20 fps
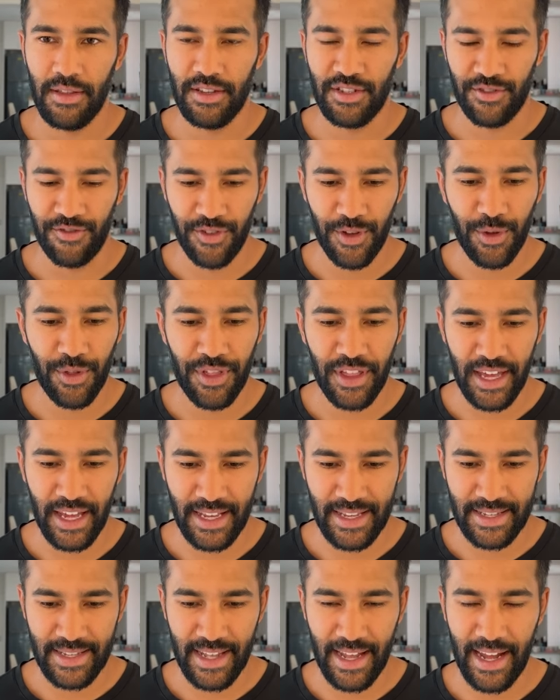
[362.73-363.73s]
There's a few
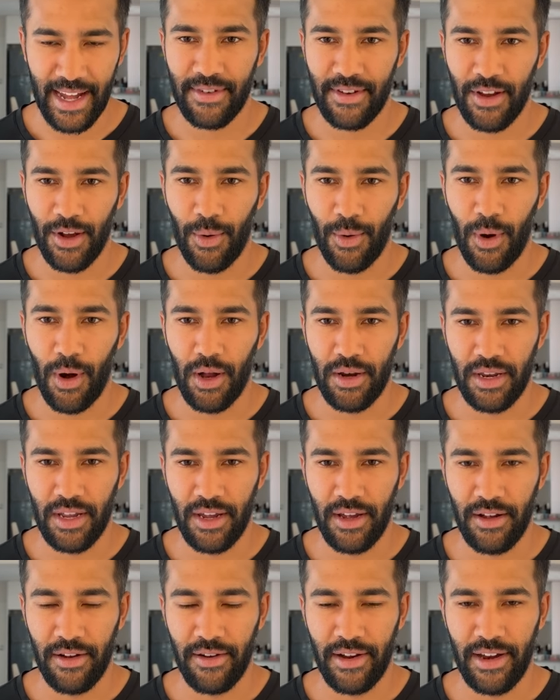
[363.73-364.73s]
things that go on
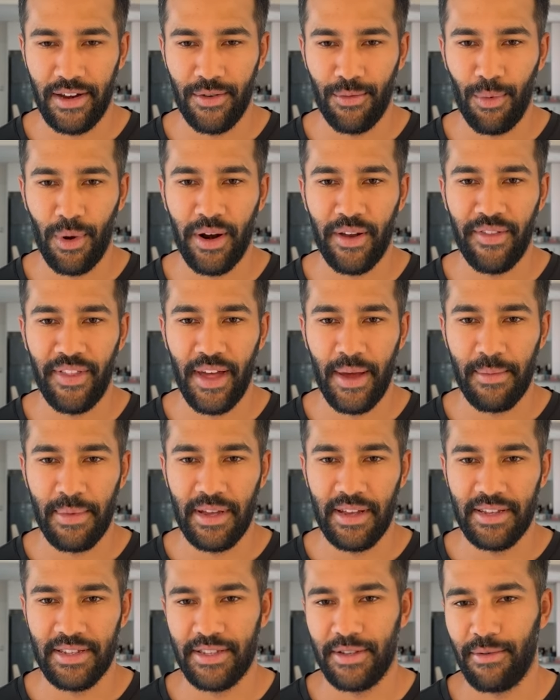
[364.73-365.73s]
here, and one of them
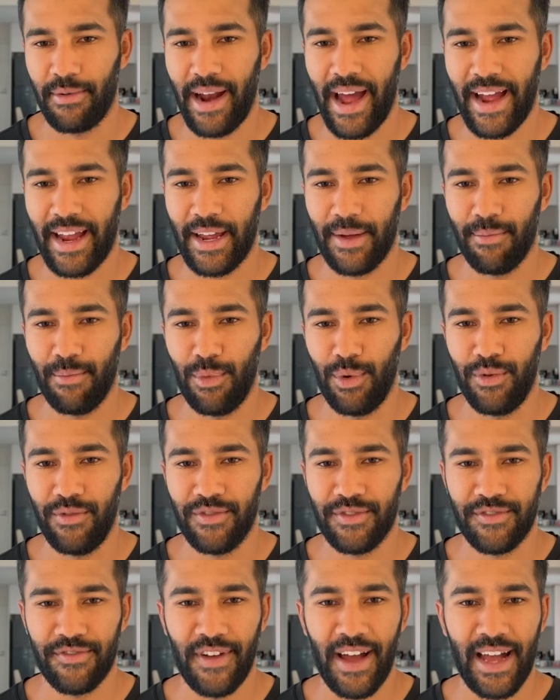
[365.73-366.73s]
is the racket
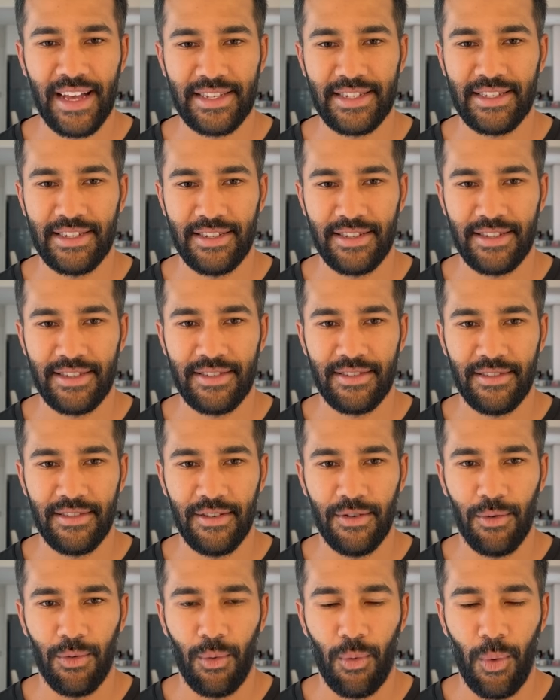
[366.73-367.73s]
moves fastest
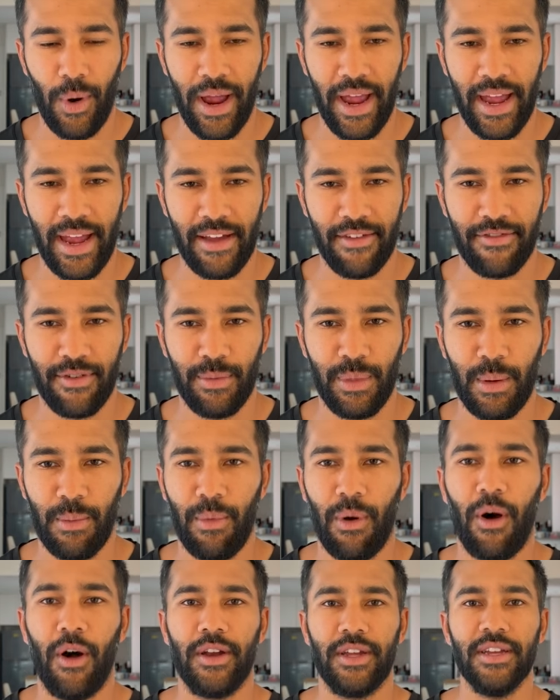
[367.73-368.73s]
away from the
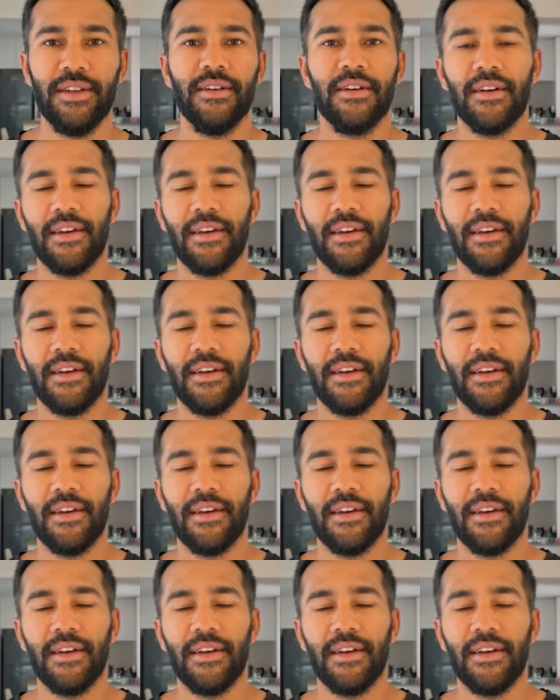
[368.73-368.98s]
body.